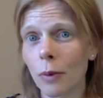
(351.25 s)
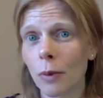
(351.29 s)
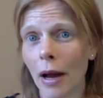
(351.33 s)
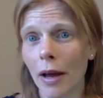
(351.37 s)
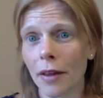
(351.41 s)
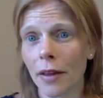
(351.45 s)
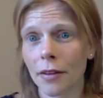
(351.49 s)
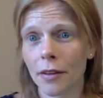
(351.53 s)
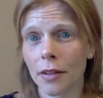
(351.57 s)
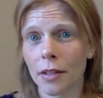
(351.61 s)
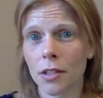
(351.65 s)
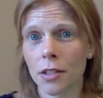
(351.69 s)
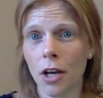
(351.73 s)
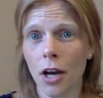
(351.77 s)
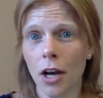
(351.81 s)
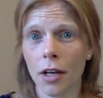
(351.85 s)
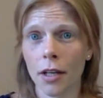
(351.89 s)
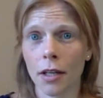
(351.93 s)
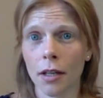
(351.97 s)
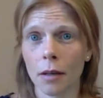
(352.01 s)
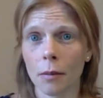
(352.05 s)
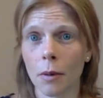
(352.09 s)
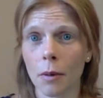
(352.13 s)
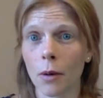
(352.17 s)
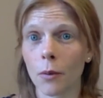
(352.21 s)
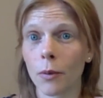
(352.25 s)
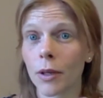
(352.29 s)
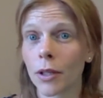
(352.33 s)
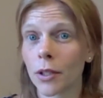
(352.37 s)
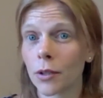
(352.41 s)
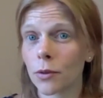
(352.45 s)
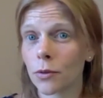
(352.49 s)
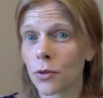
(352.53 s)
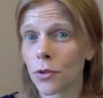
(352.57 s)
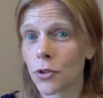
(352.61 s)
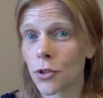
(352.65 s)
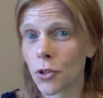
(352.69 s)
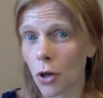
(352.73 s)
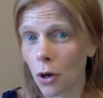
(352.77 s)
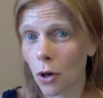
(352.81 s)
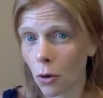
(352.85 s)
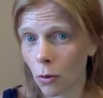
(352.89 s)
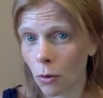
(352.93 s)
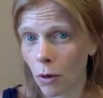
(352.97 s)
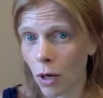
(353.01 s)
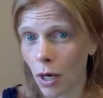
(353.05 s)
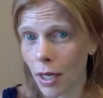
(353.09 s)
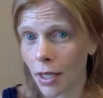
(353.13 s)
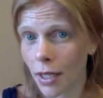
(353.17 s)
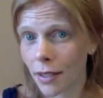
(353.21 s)
rather than talking about what you
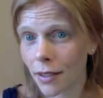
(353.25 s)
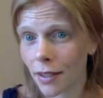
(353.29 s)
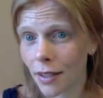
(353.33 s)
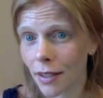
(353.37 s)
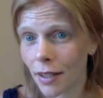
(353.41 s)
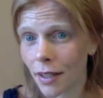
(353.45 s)
don't want.